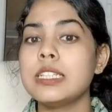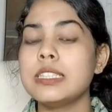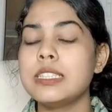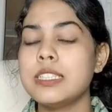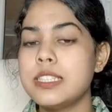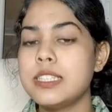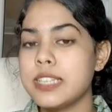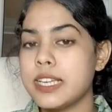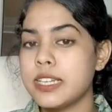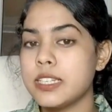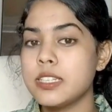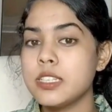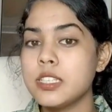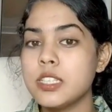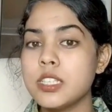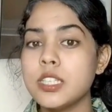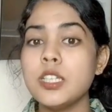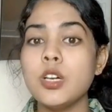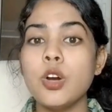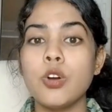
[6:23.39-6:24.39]
the
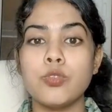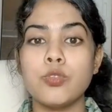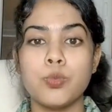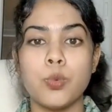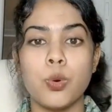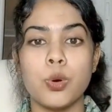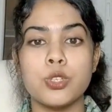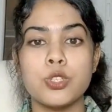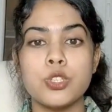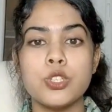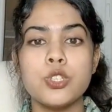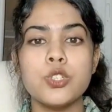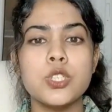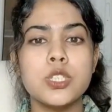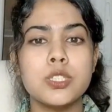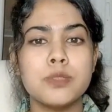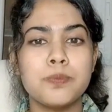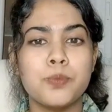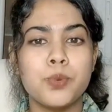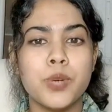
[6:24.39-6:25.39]
tendency of water to
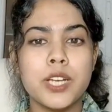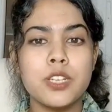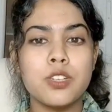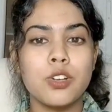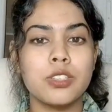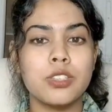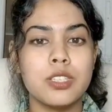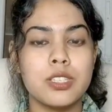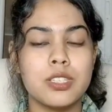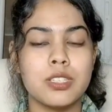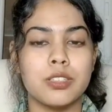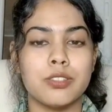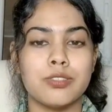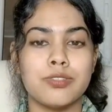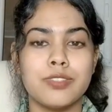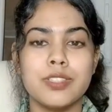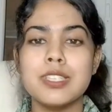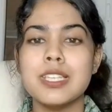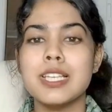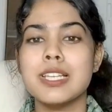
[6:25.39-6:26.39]
spread on the
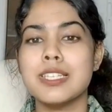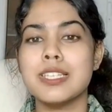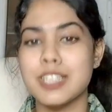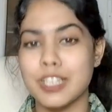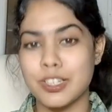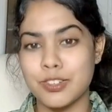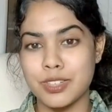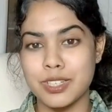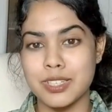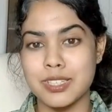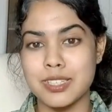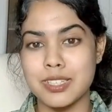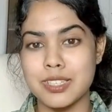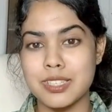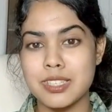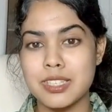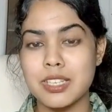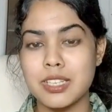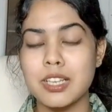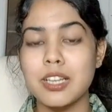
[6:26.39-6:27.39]
surface
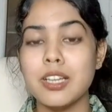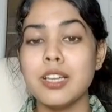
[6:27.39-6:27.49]
decreases.